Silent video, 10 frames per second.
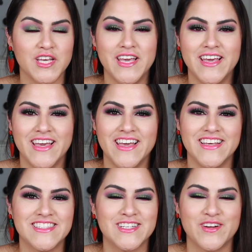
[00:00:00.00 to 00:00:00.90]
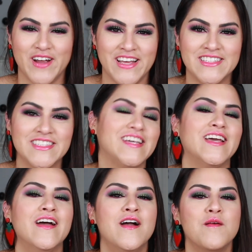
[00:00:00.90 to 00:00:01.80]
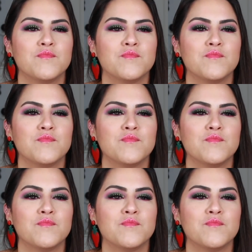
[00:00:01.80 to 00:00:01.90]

is crazy.